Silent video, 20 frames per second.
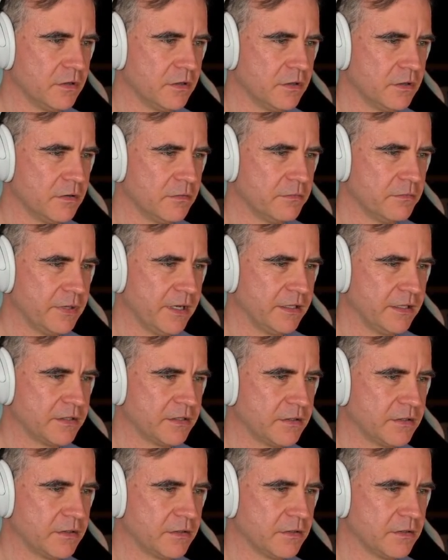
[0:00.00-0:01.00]

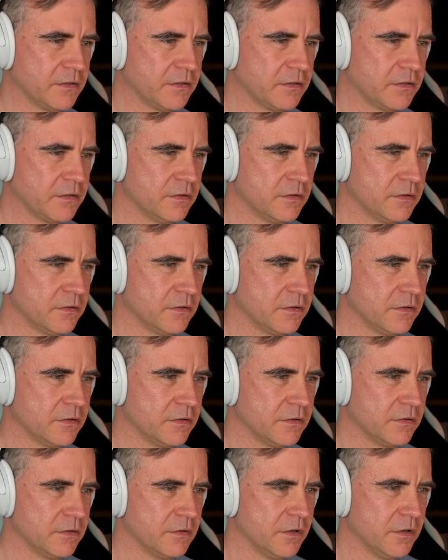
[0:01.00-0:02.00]
Paste.
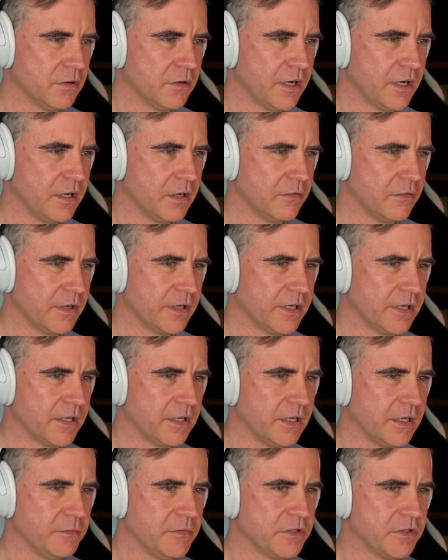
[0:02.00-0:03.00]
No, how do I get an
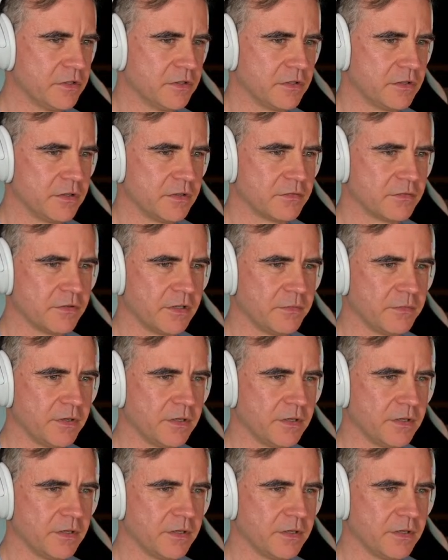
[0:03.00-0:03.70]
image into this README?